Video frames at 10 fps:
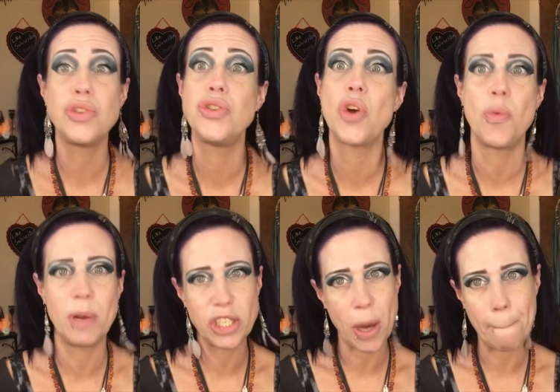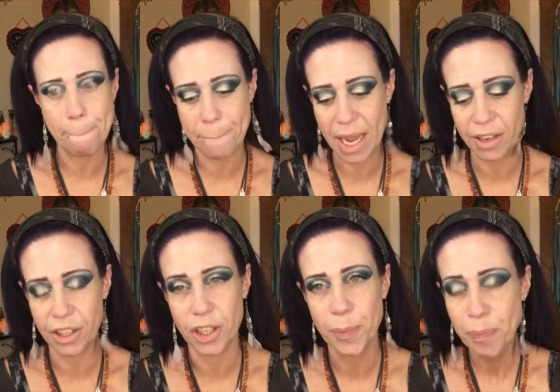so much
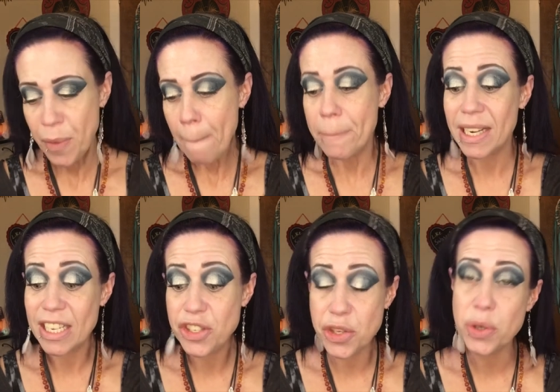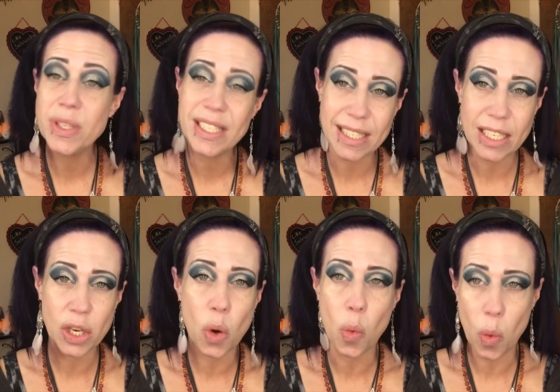better. But I do
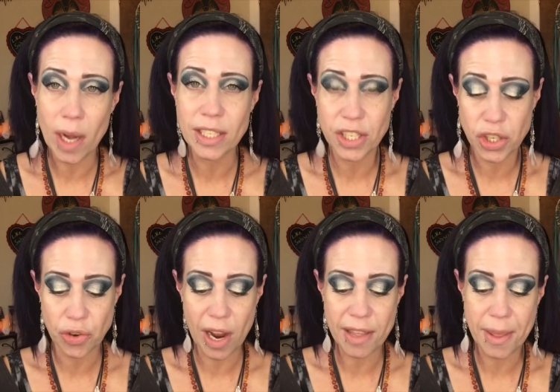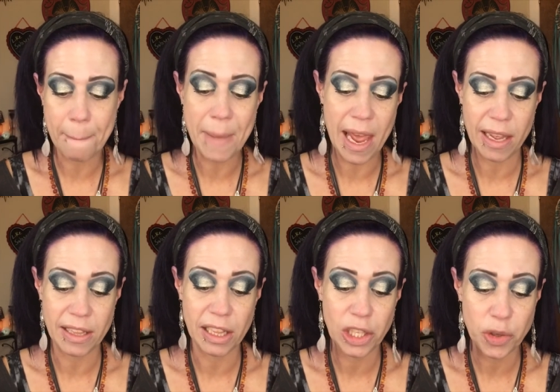still want to try the matte
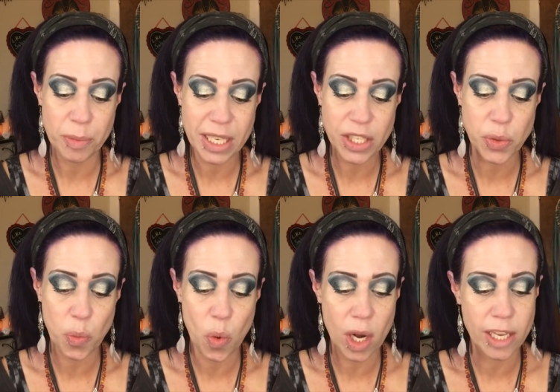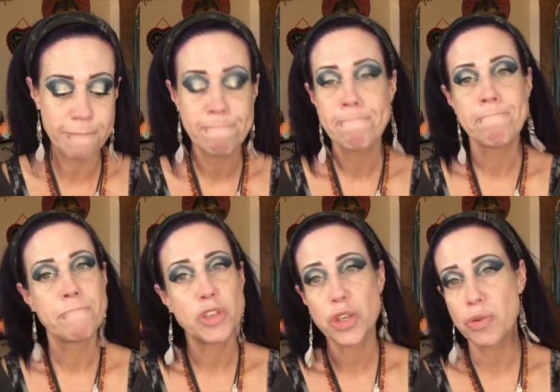and luminous one
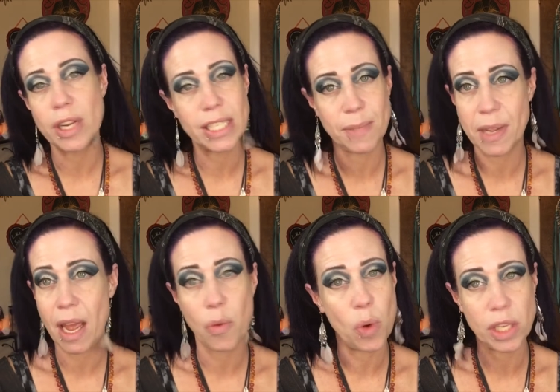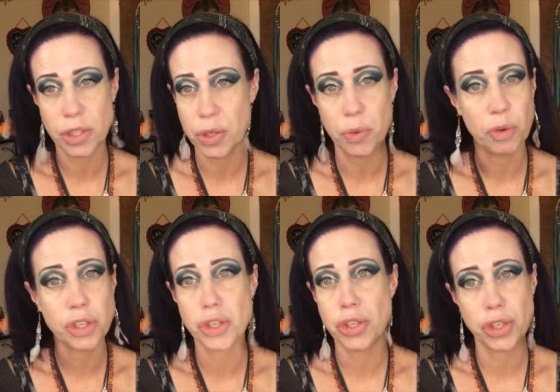Trust me, I want to
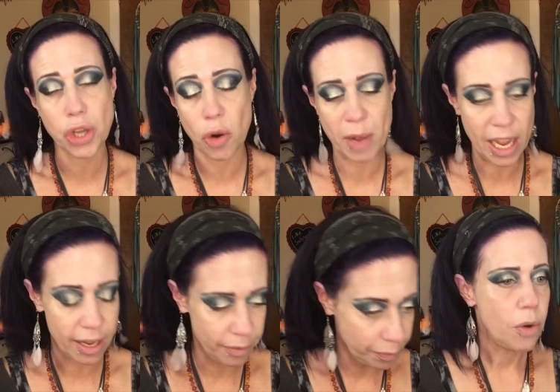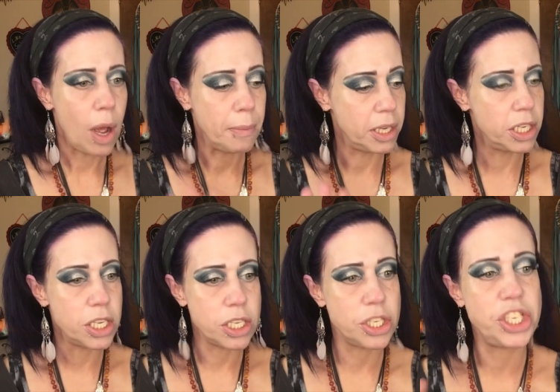so bad. So I'm gonna
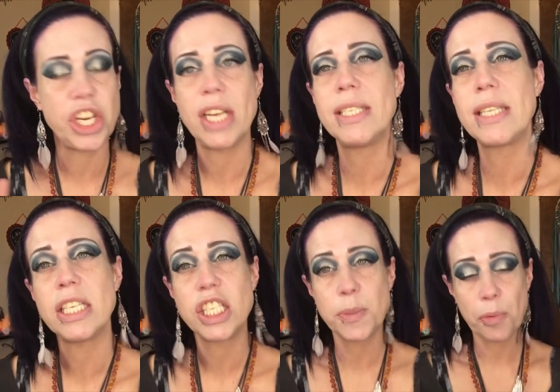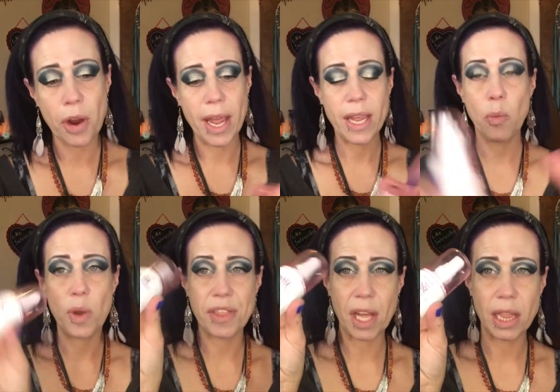just spray
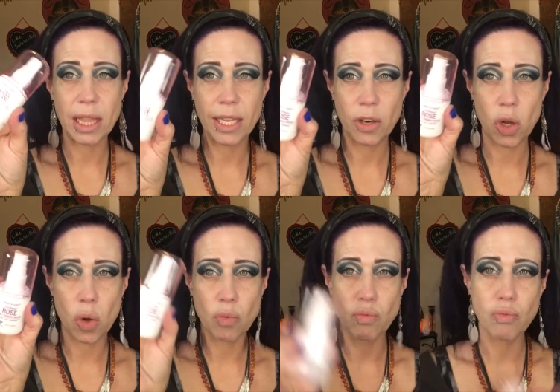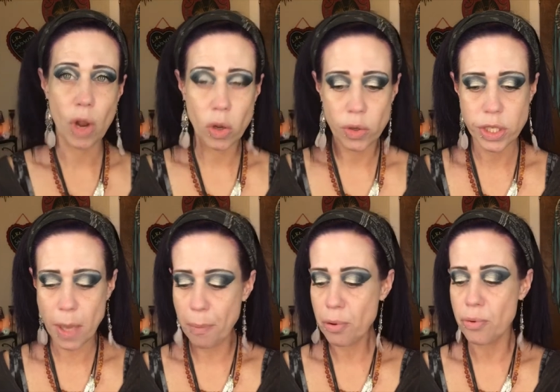with a little rose
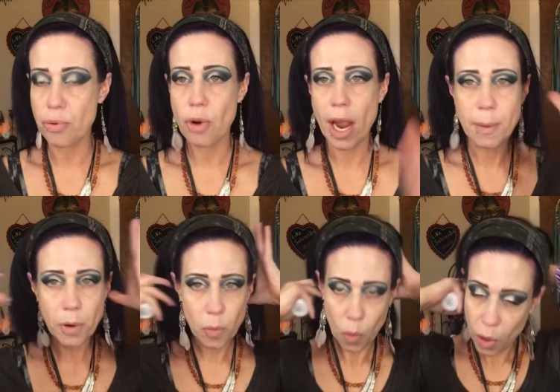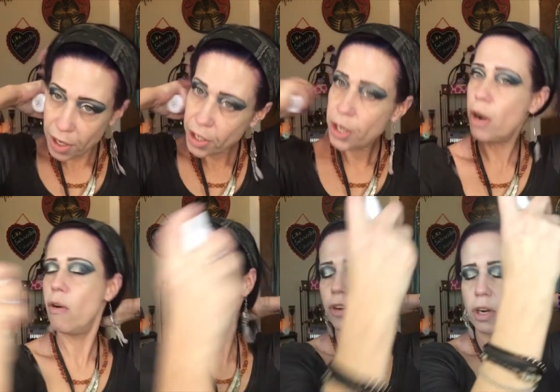primer water
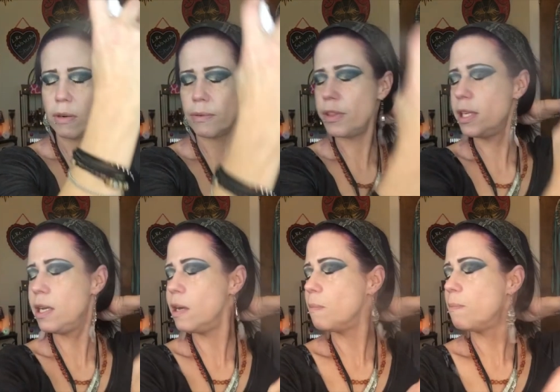over the